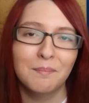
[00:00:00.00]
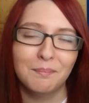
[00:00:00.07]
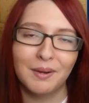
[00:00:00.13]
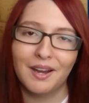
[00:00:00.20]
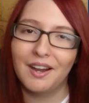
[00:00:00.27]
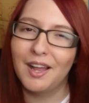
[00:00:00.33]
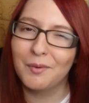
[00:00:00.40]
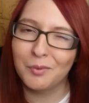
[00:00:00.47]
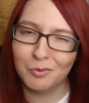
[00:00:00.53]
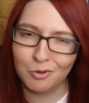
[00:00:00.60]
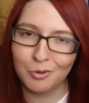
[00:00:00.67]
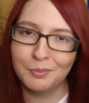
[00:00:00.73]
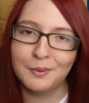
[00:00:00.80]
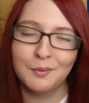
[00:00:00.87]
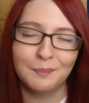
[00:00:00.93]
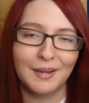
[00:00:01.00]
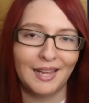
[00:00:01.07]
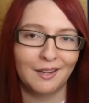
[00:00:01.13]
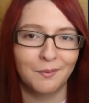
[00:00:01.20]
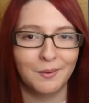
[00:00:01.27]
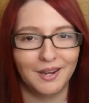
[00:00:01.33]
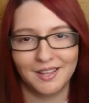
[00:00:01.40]
but I will report
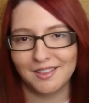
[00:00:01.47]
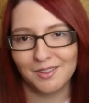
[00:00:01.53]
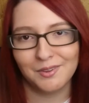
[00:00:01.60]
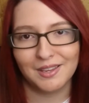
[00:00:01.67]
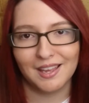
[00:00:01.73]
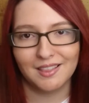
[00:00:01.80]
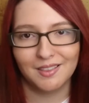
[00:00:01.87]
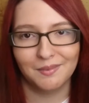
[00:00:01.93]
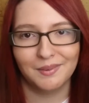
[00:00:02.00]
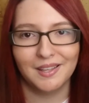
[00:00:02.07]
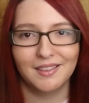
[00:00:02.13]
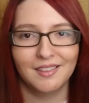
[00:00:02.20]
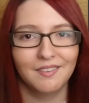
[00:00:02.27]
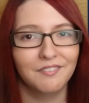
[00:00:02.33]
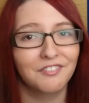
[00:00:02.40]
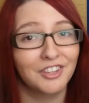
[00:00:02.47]
back when I do get to it.